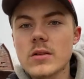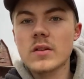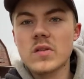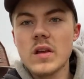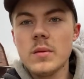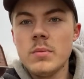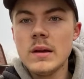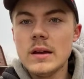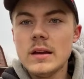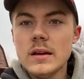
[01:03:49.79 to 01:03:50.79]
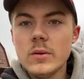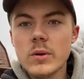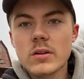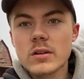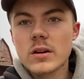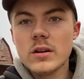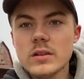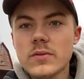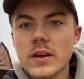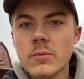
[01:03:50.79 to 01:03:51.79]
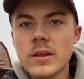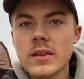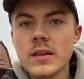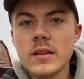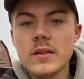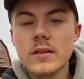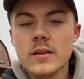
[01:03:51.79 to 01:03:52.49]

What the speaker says: because we couldn't cultivate with it,